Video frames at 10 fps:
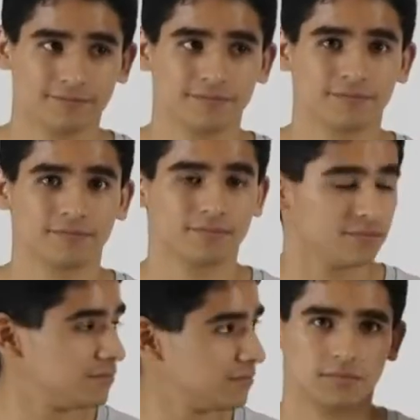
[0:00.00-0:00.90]

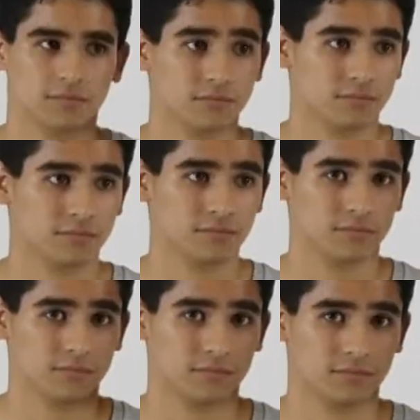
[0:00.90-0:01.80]

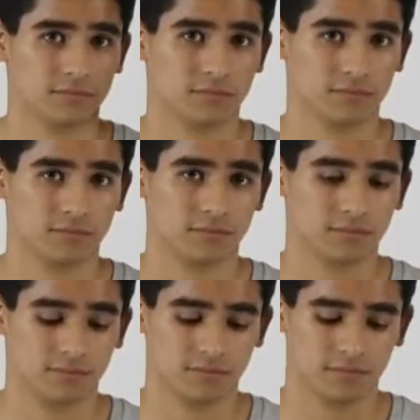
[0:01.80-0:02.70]

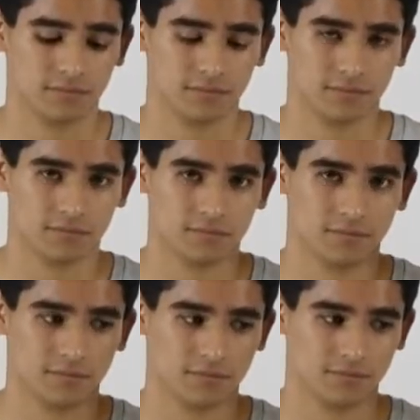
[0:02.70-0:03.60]

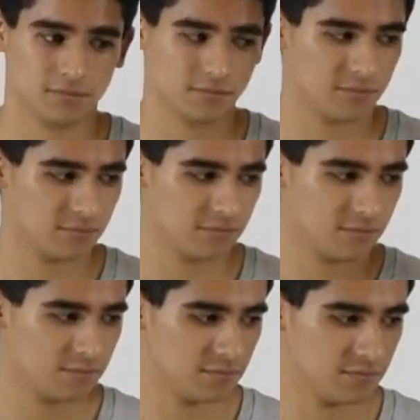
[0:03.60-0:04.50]

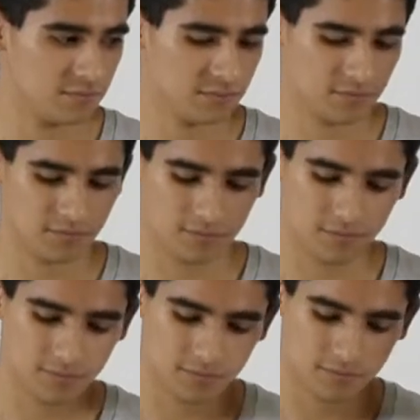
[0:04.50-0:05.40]

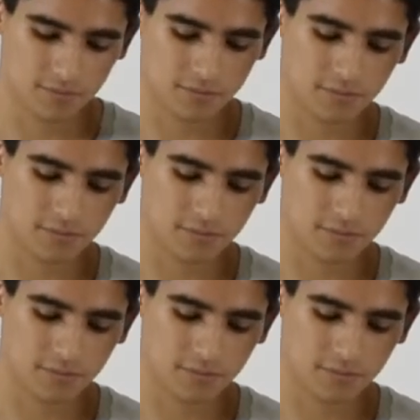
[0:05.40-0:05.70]
This person isn't speaking.